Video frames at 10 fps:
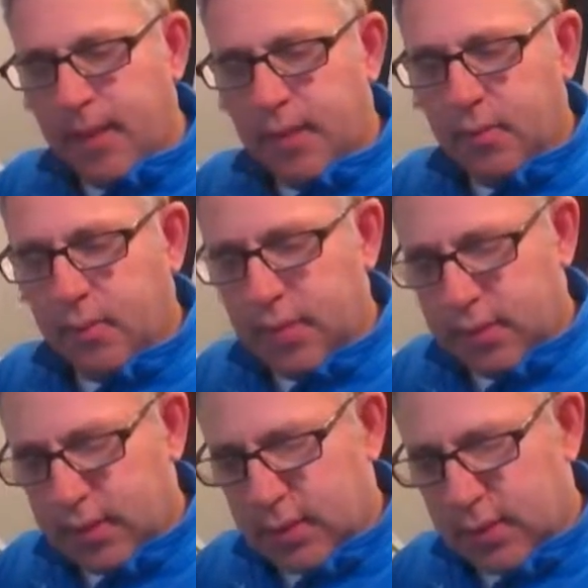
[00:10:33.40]
and
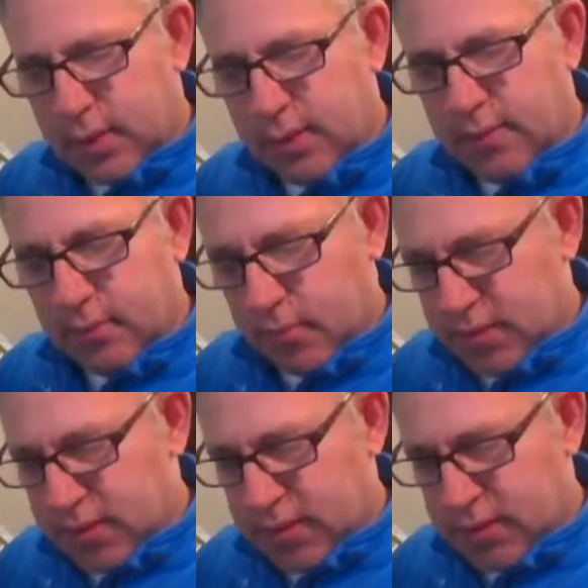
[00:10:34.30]
with
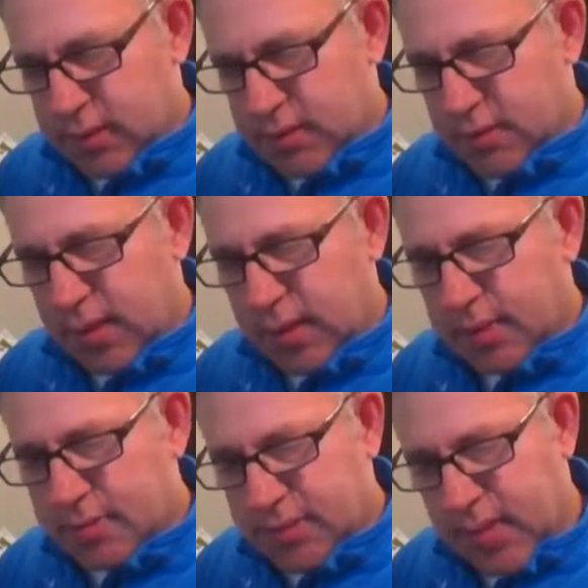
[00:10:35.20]
just the straight
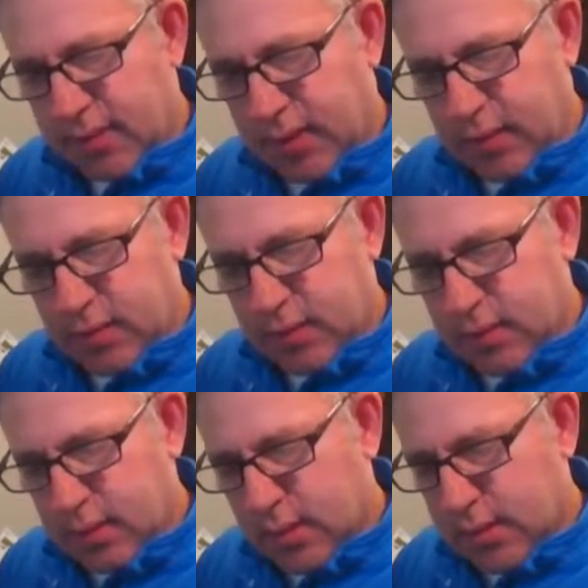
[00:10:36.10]
up savings,
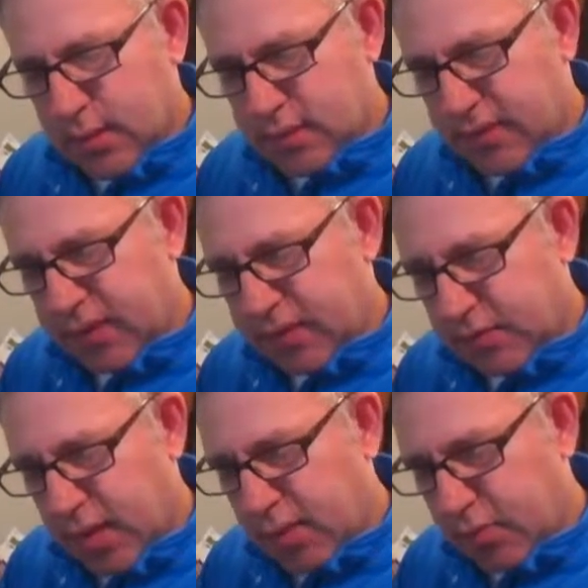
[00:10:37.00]
his
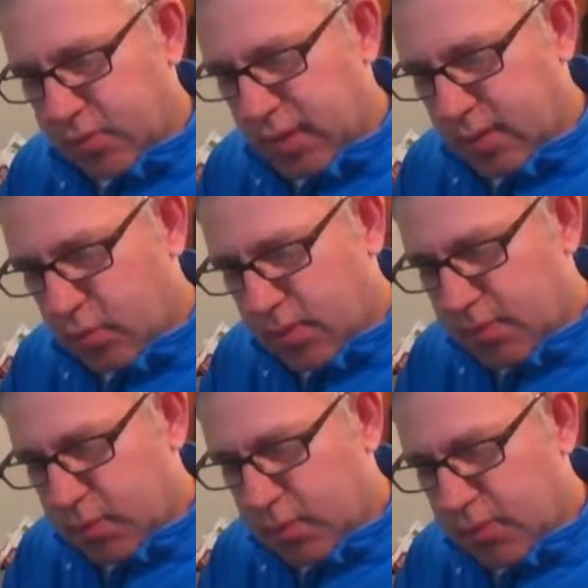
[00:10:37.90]
effective rate would be a
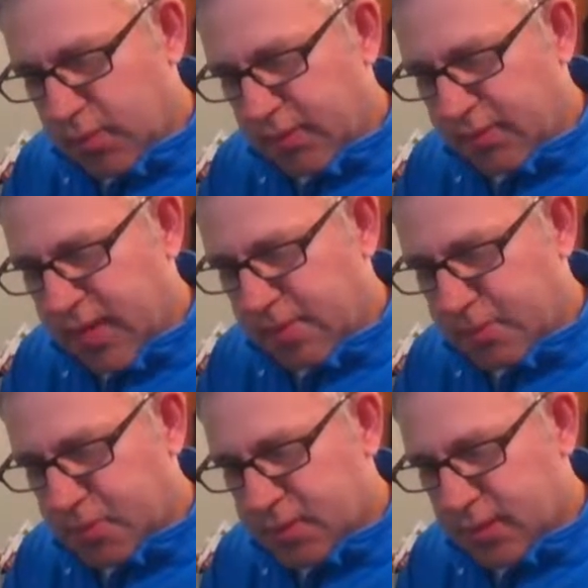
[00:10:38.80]

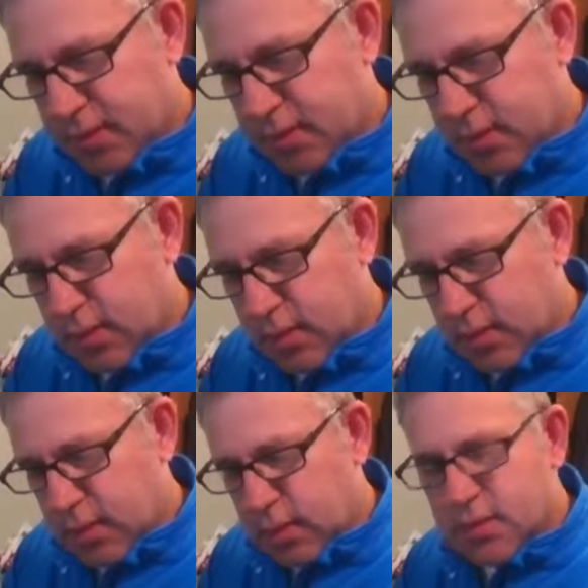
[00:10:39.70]
1.35%.
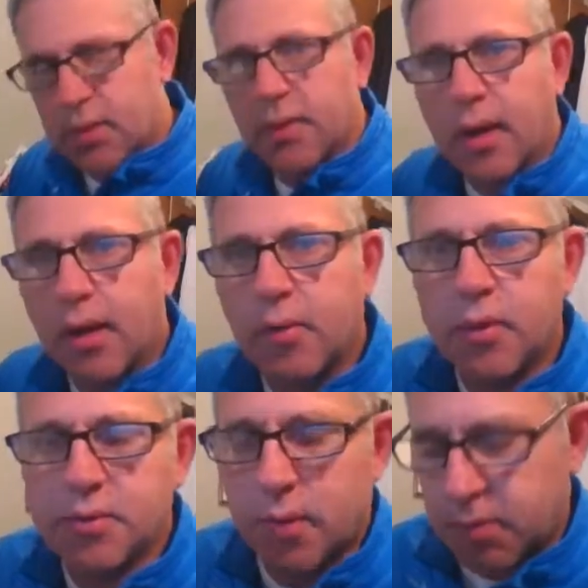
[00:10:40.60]
So Gary,
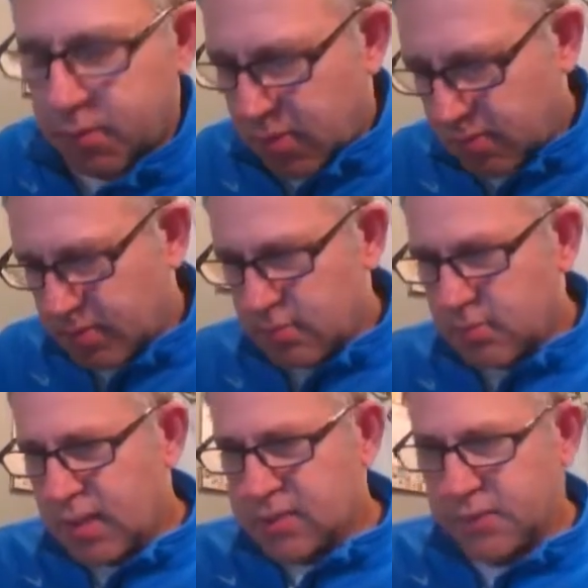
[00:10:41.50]
which one would work
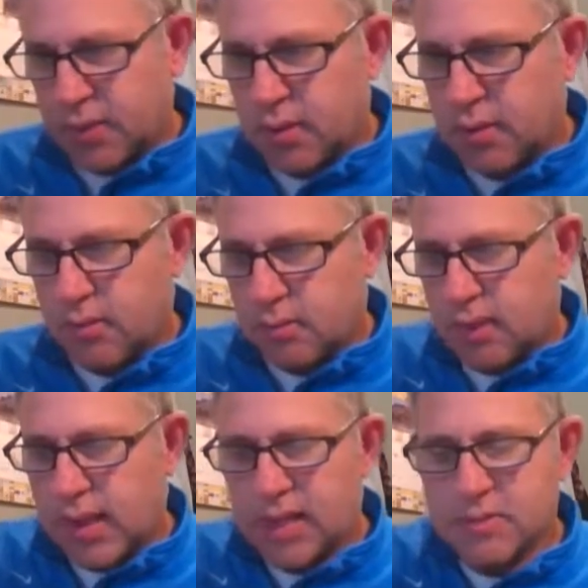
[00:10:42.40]
best for you?
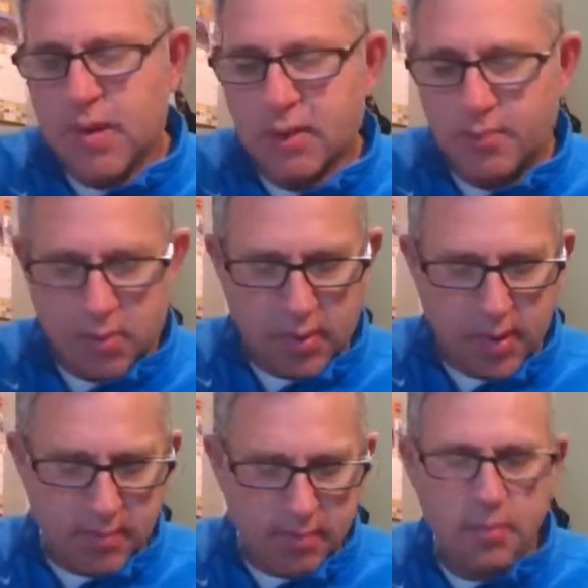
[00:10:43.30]
The cashback
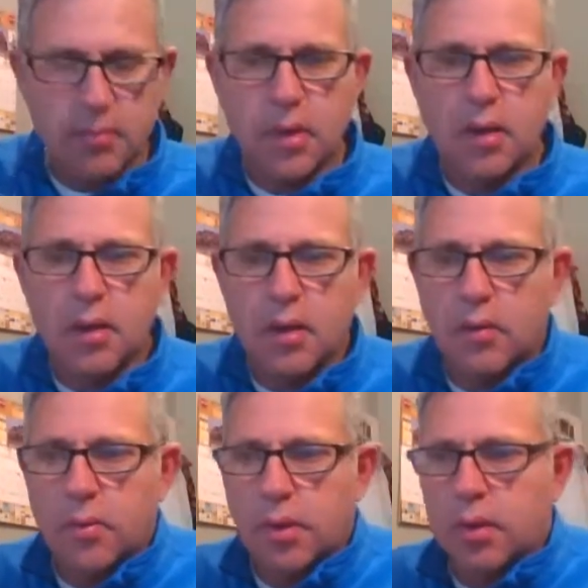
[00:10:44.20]
program,
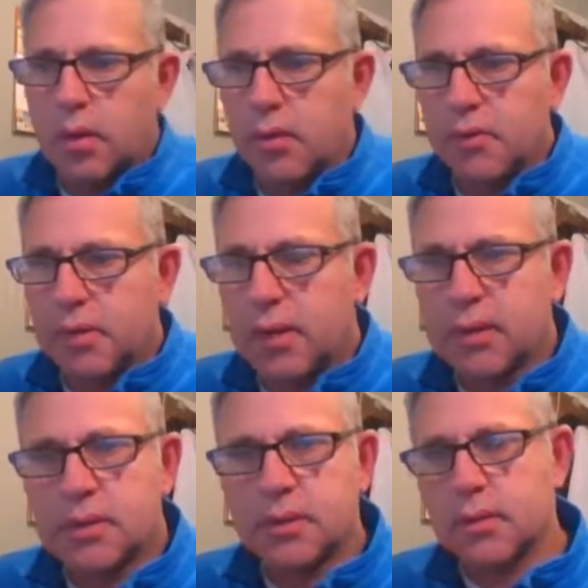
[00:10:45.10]
where over the
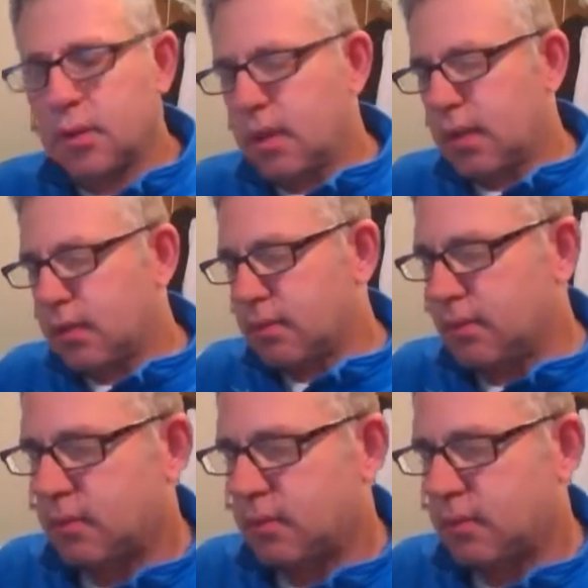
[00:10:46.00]
next 2